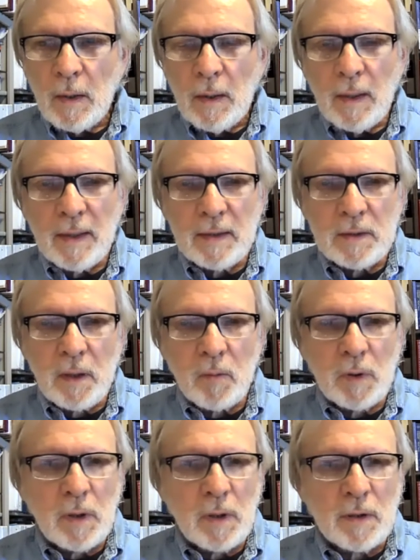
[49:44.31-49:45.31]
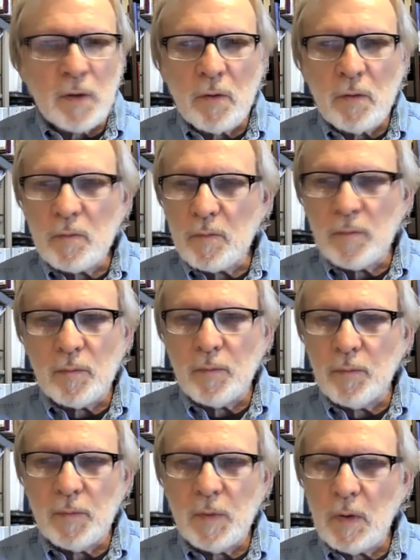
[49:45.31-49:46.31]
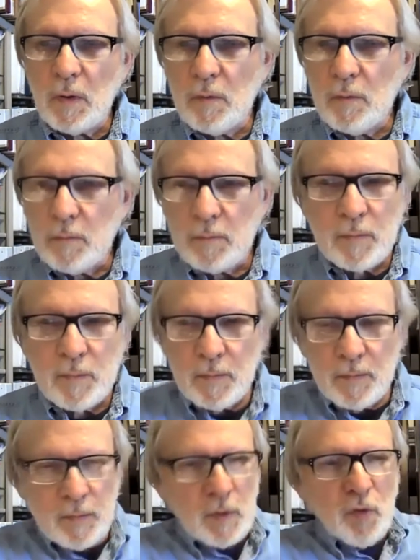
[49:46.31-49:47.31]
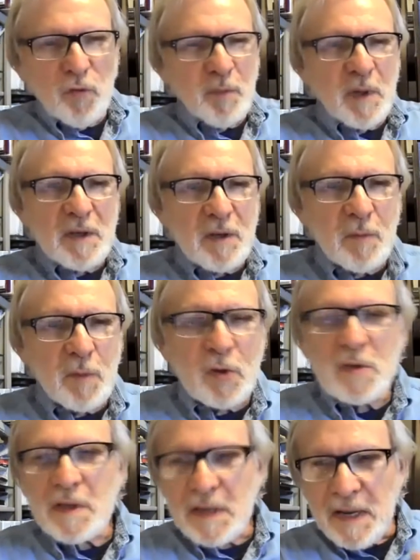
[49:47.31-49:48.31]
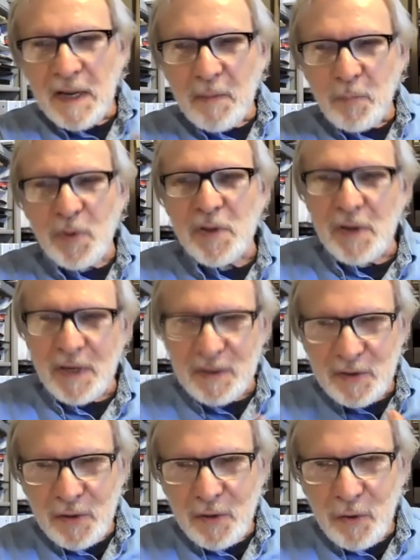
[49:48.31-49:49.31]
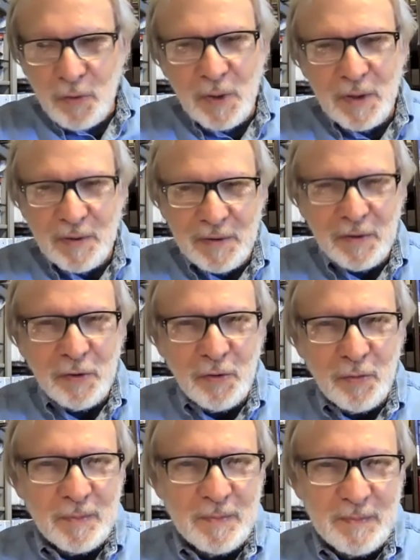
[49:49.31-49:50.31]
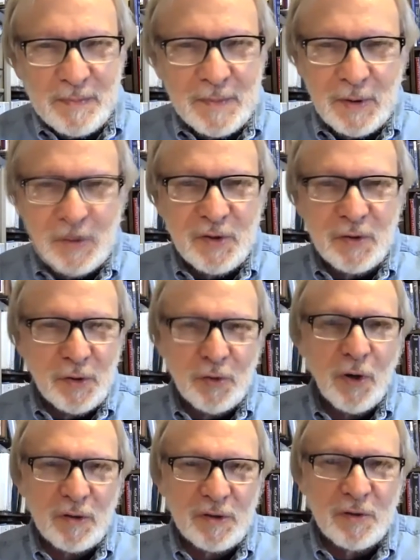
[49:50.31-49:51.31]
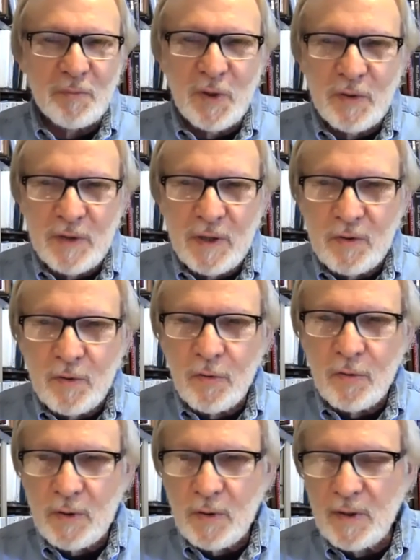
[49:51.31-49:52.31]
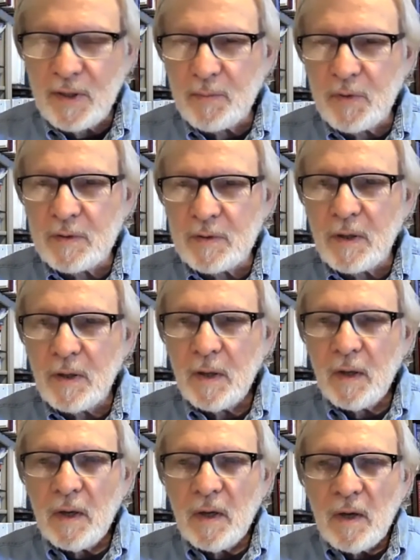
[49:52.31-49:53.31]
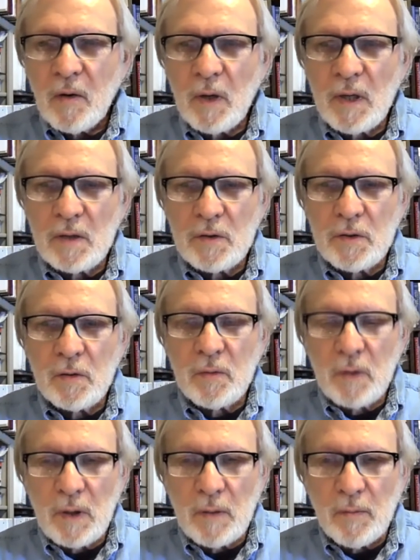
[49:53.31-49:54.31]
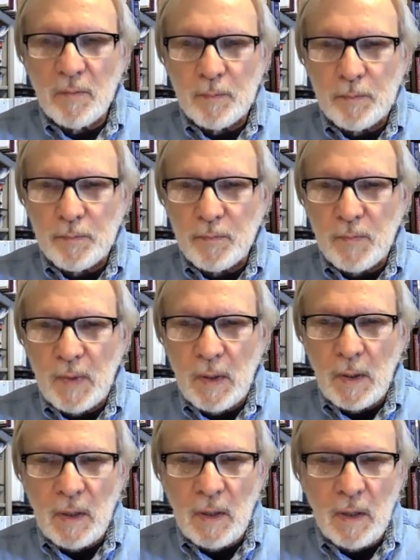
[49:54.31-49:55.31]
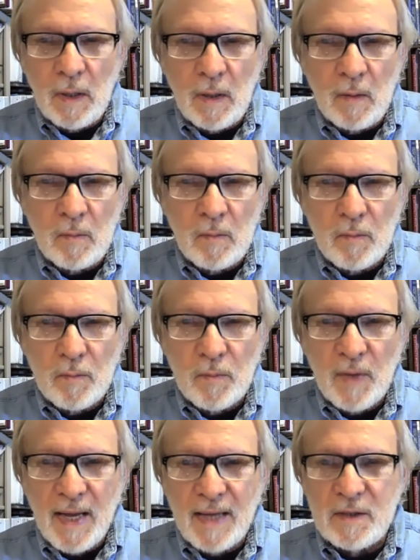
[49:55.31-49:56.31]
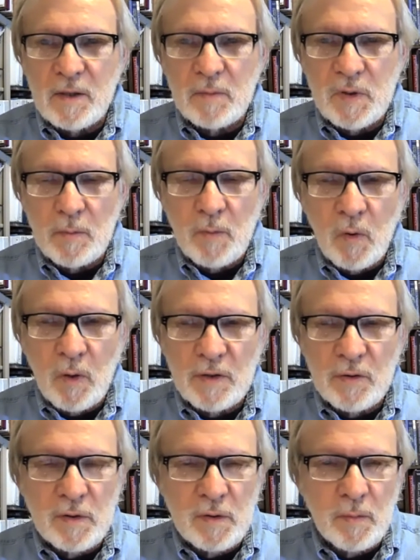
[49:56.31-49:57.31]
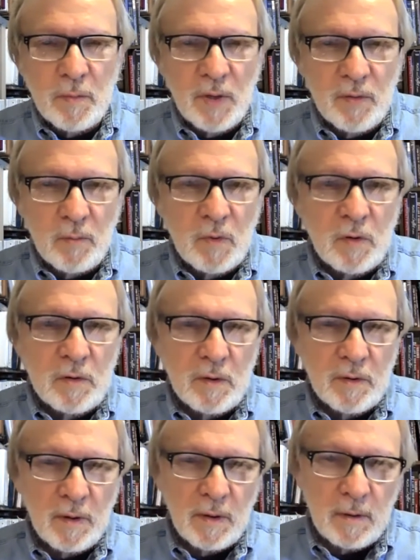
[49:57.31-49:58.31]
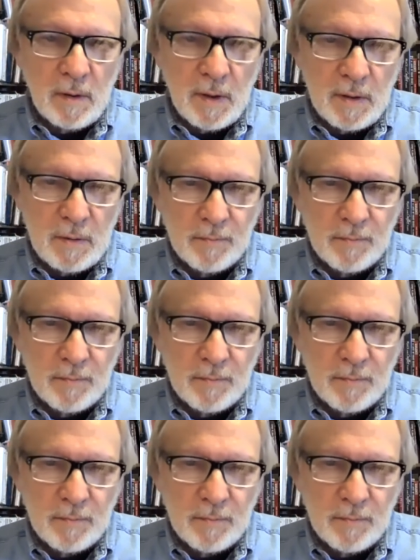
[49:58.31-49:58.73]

And I said, well, look, you, you know, you've been to music camp with us. You know, we, you, you, you know some music too, and you like music. Why don't you um, uh, ask him some questions about the music that he likes?